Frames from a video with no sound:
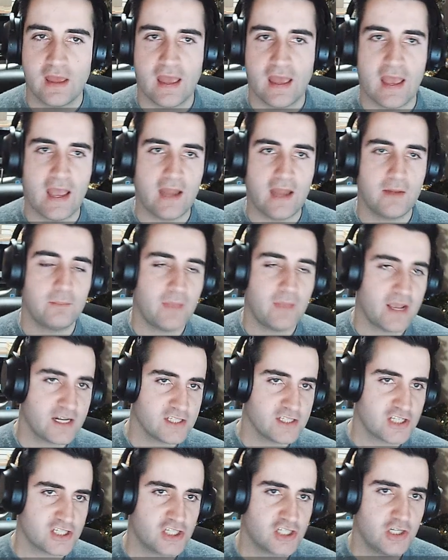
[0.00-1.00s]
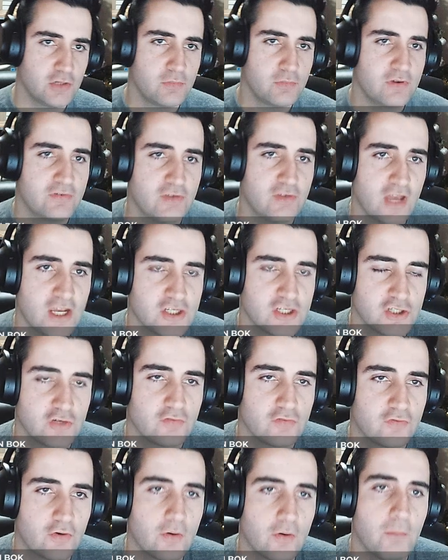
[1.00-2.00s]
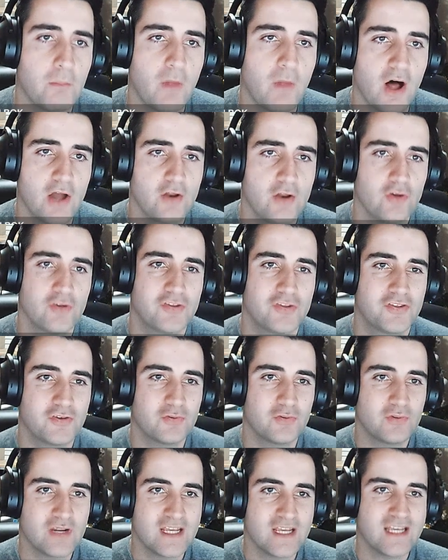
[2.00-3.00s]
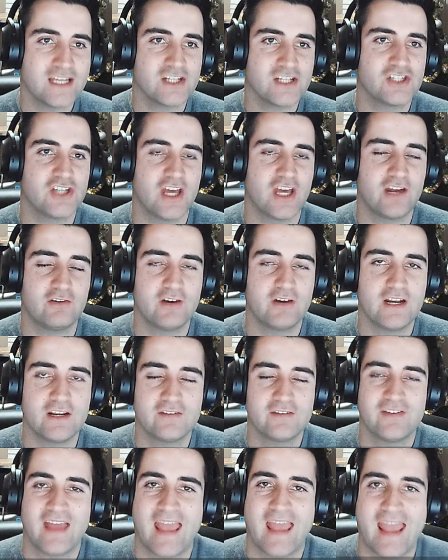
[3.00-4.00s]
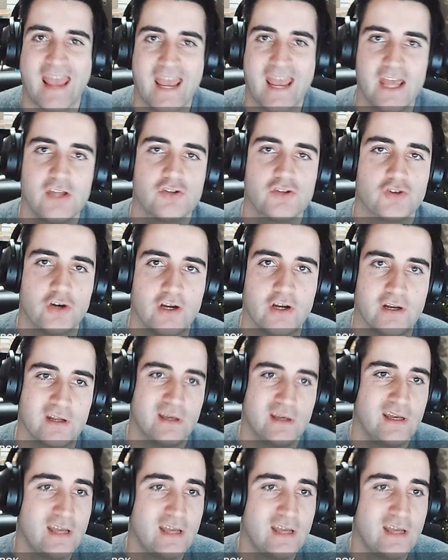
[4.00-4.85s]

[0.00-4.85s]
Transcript: and M3GAN is actually an abbreviation for Model 3 Generative Android.